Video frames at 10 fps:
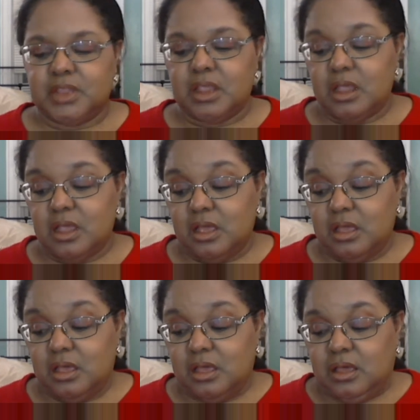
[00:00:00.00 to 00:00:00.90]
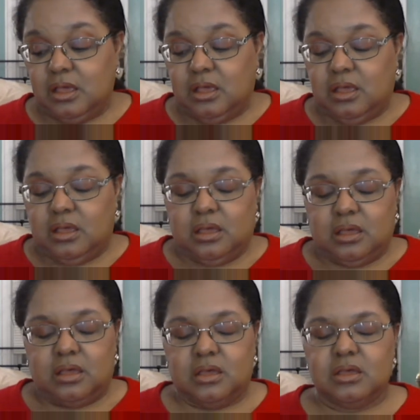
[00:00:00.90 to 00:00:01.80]

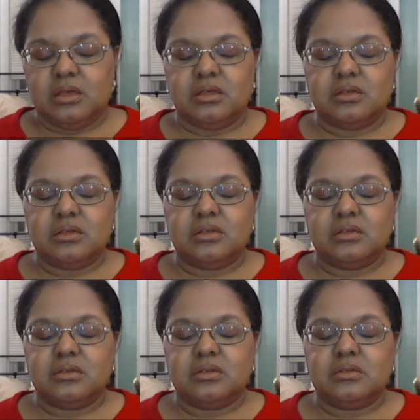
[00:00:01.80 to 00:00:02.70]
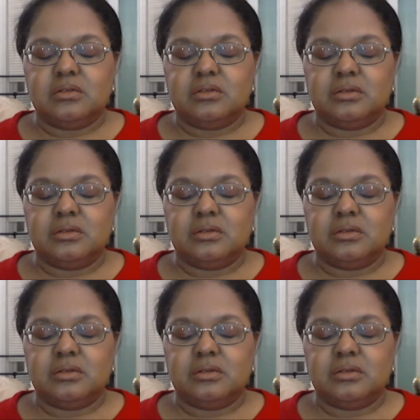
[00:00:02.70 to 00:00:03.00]
Nobody speaks.